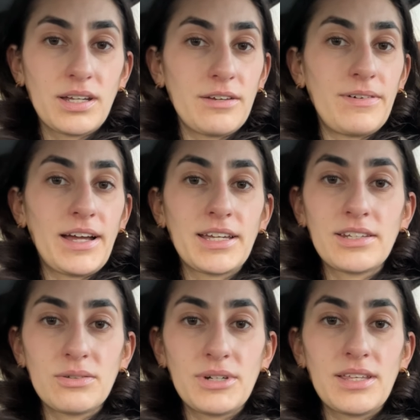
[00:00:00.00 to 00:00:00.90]
If I
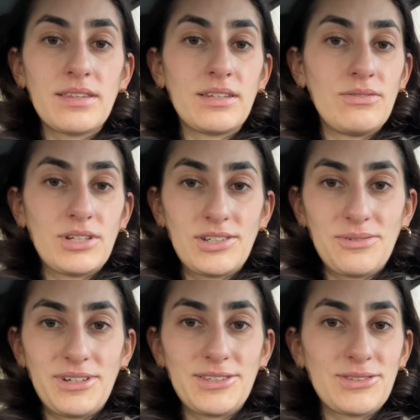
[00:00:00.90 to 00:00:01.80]
can do it, then you can do it.